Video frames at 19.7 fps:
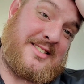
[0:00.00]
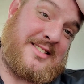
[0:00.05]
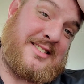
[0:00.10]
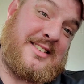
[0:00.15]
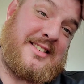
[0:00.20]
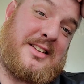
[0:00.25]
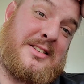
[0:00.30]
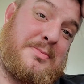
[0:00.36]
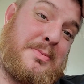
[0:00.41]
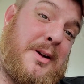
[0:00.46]

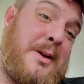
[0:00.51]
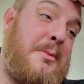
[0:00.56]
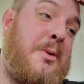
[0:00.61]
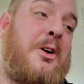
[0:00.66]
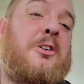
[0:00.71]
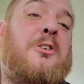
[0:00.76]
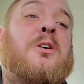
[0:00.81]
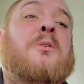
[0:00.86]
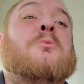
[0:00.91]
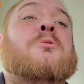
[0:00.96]
There's probably more
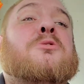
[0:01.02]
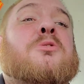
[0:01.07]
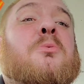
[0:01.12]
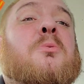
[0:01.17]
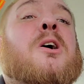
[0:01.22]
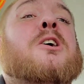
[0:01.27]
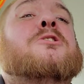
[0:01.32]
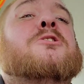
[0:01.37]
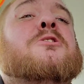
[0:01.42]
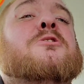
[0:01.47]
criminals who
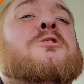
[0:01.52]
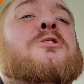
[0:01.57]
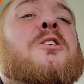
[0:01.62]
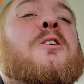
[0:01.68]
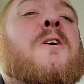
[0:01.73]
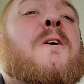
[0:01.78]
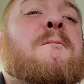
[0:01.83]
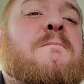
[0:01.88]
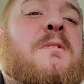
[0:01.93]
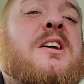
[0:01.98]
watch that
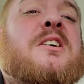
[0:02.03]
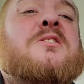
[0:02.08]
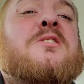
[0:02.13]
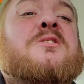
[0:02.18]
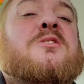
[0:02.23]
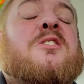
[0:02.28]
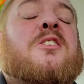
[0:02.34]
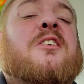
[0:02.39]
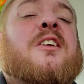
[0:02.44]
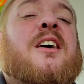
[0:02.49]
show because
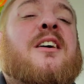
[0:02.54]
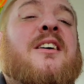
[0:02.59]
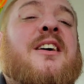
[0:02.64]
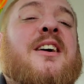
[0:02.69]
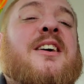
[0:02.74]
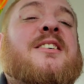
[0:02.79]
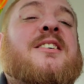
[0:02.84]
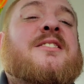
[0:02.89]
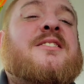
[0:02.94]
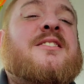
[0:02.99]
it's
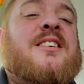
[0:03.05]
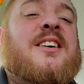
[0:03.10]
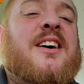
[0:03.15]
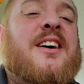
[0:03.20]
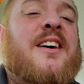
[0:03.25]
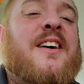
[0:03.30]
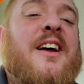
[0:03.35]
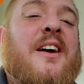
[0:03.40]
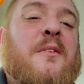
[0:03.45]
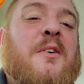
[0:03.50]
hilarious.
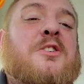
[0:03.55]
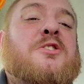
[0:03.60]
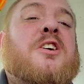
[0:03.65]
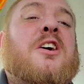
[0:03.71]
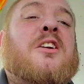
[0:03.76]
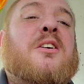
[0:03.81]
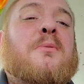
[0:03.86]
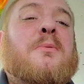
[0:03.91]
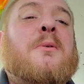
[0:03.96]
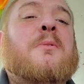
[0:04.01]
And watching
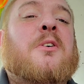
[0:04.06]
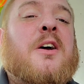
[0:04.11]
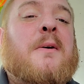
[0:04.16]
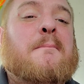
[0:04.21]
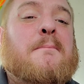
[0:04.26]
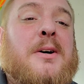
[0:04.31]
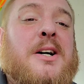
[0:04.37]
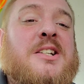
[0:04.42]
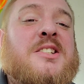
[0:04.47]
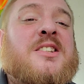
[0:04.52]
other people get
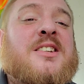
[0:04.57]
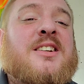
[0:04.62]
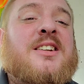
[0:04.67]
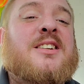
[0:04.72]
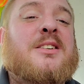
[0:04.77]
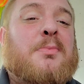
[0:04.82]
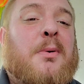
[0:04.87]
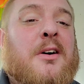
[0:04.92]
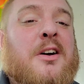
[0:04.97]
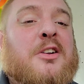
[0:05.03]
busted
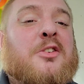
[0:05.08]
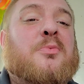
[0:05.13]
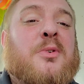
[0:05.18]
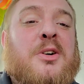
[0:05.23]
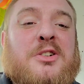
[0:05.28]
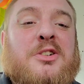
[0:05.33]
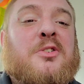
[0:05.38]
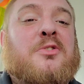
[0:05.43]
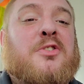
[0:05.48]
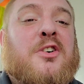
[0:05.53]
is probably as
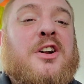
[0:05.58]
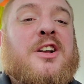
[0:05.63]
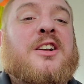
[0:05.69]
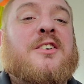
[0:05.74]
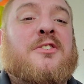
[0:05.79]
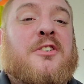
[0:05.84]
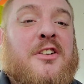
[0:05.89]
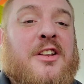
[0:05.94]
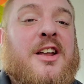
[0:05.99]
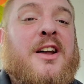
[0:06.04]
much as funny
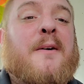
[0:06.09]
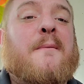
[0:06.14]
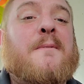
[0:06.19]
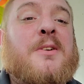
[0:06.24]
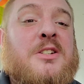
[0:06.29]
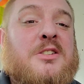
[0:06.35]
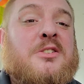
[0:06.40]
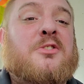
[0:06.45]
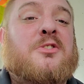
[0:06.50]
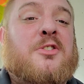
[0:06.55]
for them
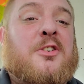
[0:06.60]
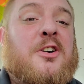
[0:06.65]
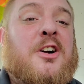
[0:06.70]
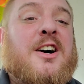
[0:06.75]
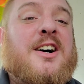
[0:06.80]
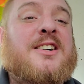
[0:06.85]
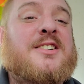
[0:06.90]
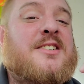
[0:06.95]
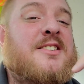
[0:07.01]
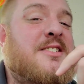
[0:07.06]
as it for
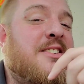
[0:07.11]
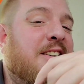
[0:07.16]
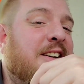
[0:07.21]
us.